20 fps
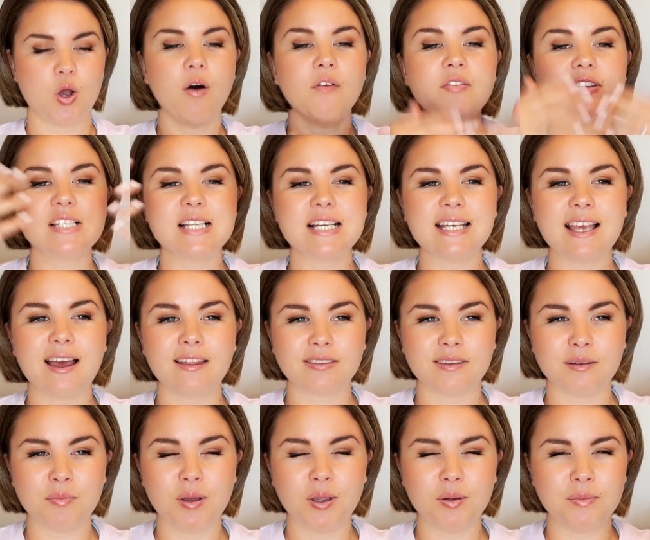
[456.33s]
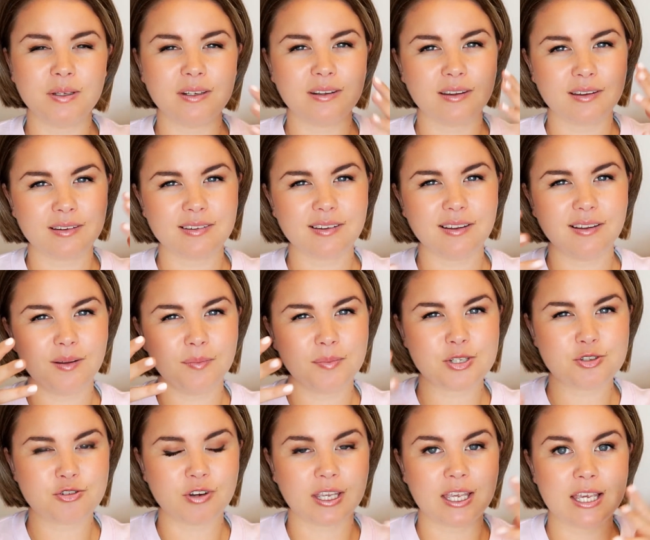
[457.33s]
Obviously at the moment it's a little bit
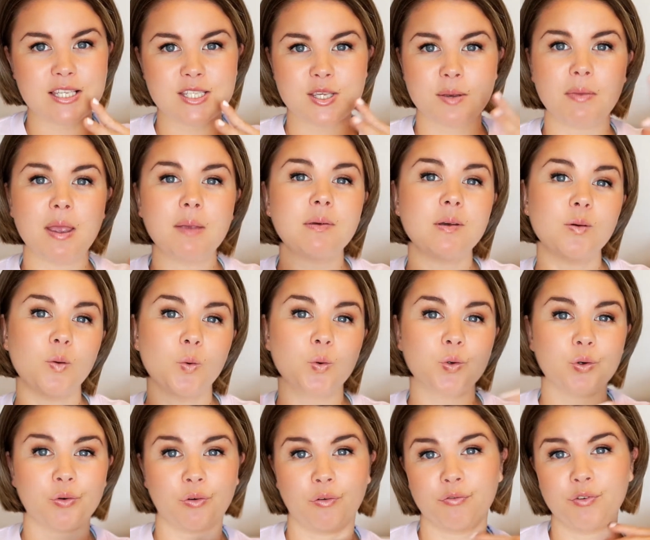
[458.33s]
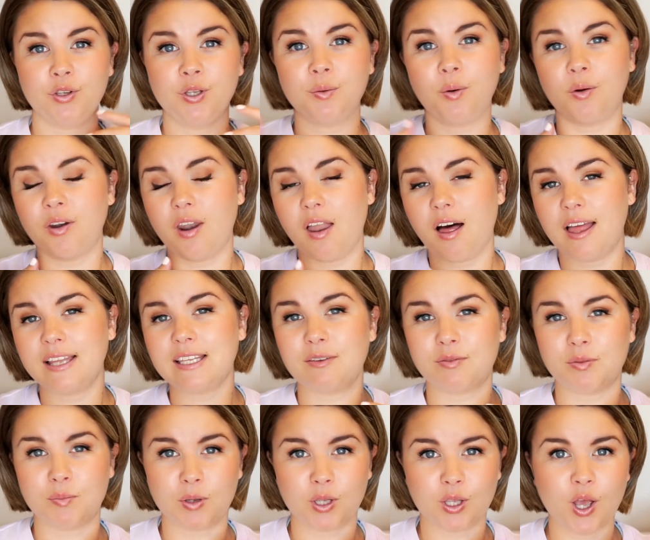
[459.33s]
tricky, so maybe order a few online, give
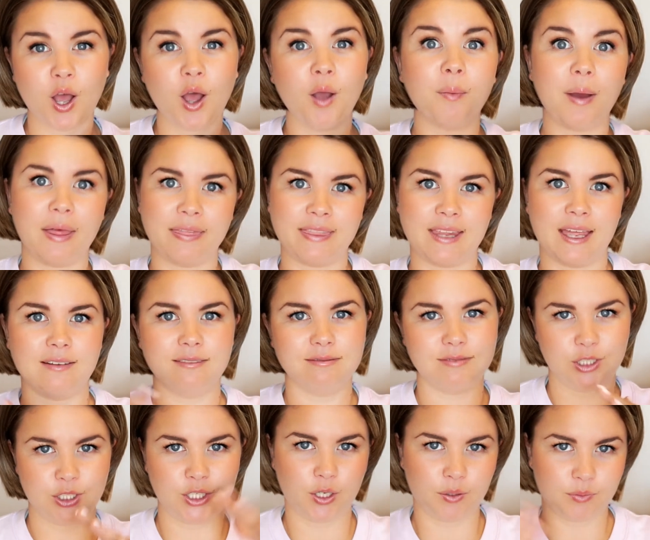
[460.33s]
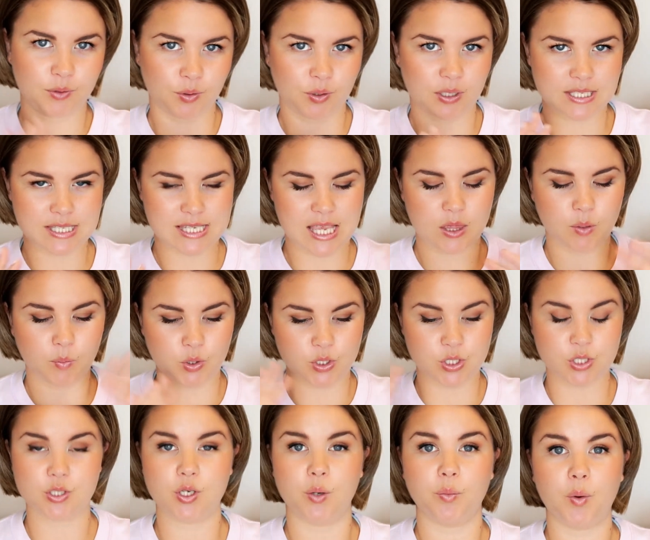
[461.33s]
them a go, and then, you know, you can send the
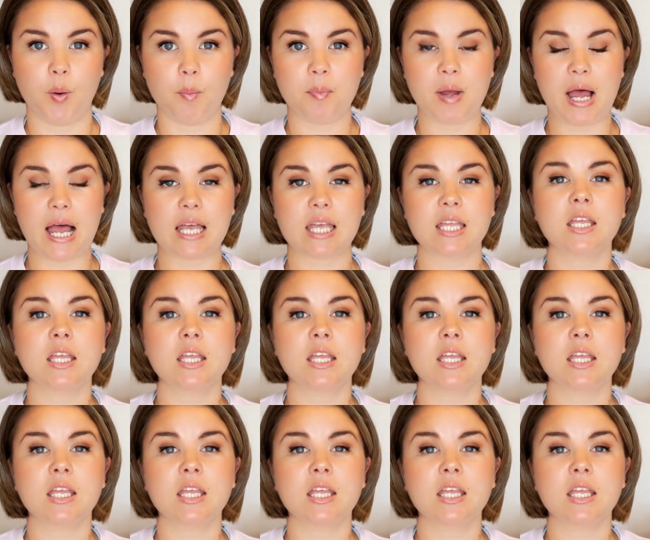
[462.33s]
ones you don't want back.